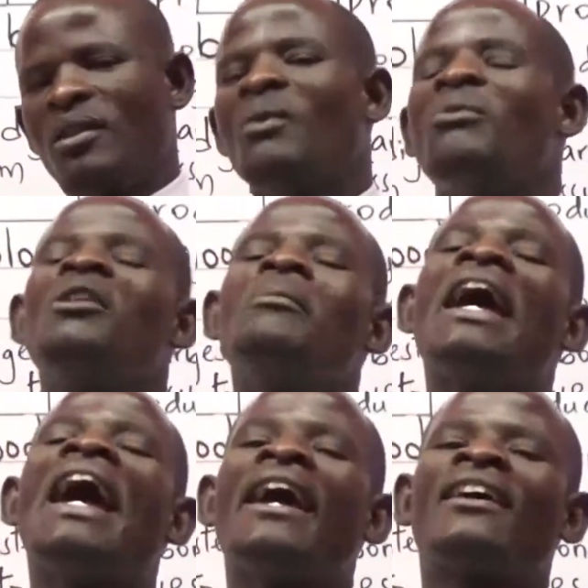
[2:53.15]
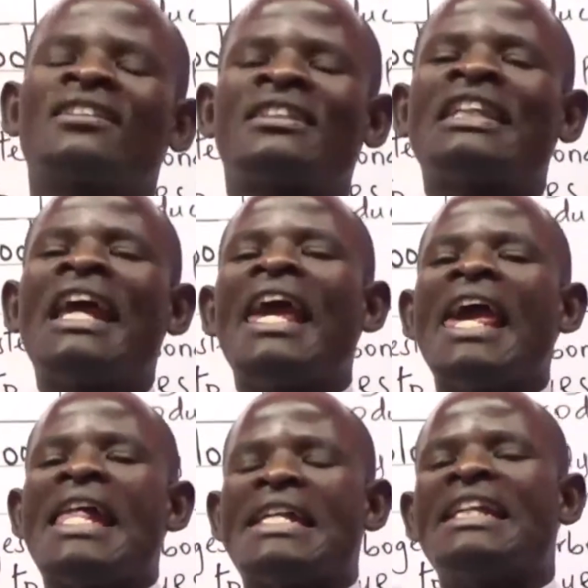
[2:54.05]
will be
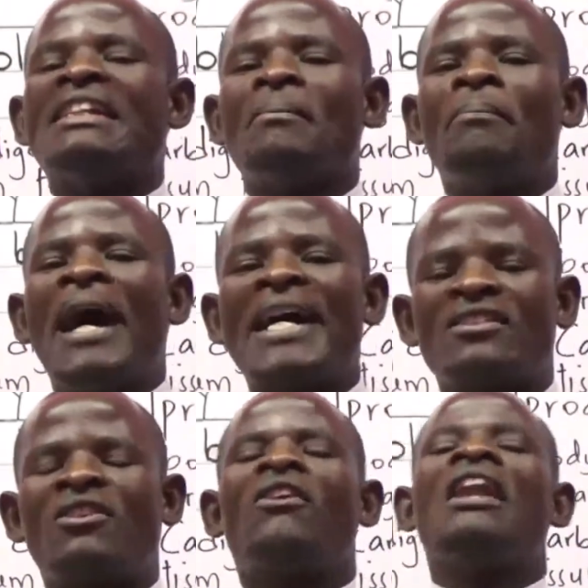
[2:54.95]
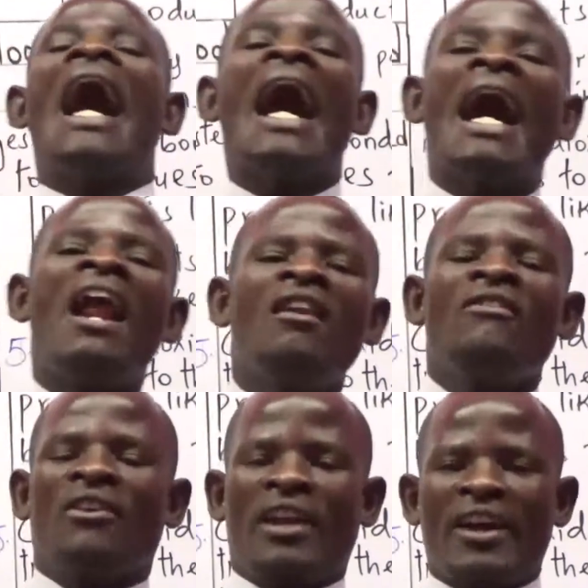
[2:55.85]
exchanged in the part called
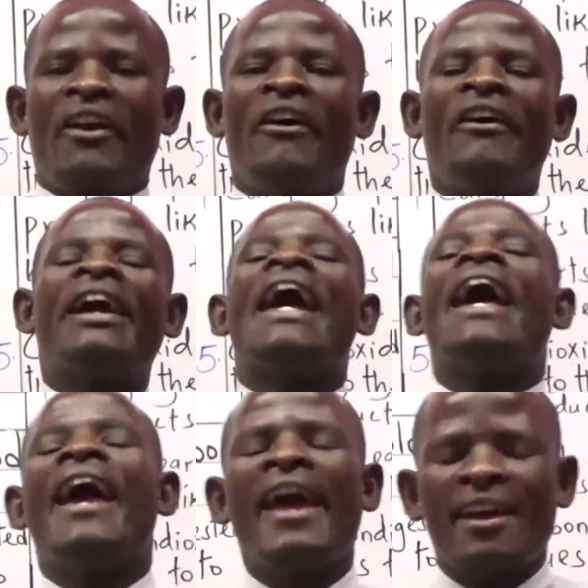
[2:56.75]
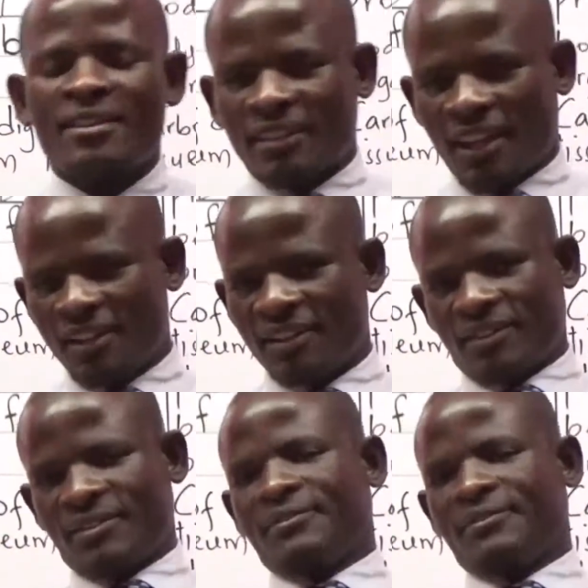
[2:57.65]
alveoli or air sacs.